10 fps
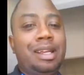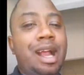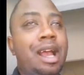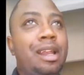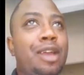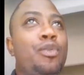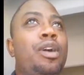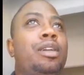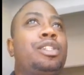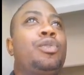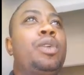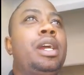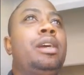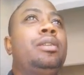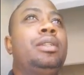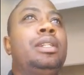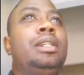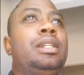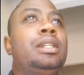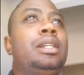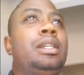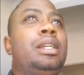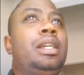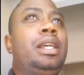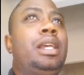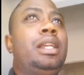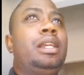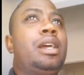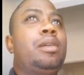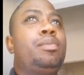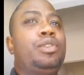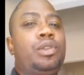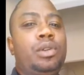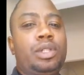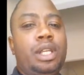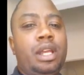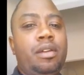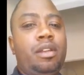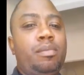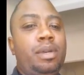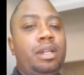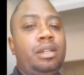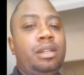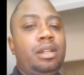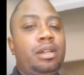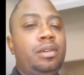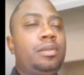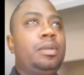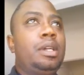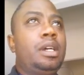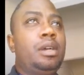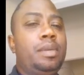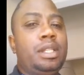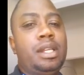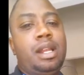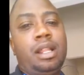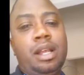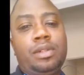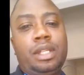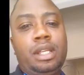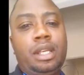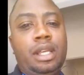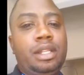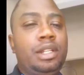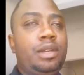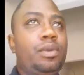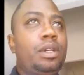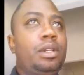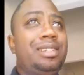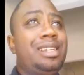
guy that walks around and he kind of patrols the area, but you know, he's not allowed to engage anyone.